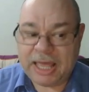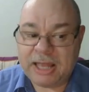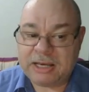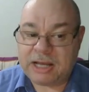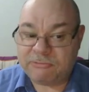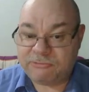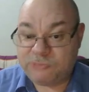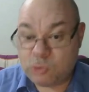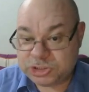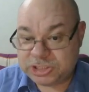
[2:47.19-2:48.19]
And
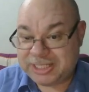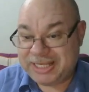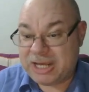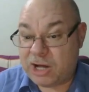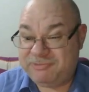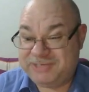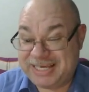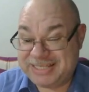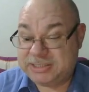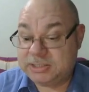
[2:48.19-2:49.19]
unfortunately, I've
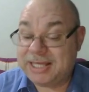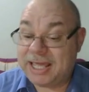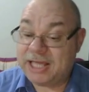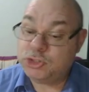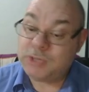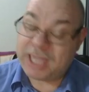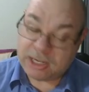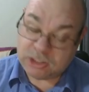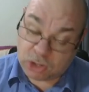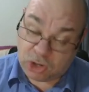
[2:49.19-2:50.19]
tested and you
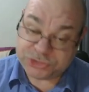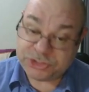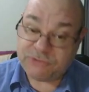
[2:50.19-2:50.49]
cannot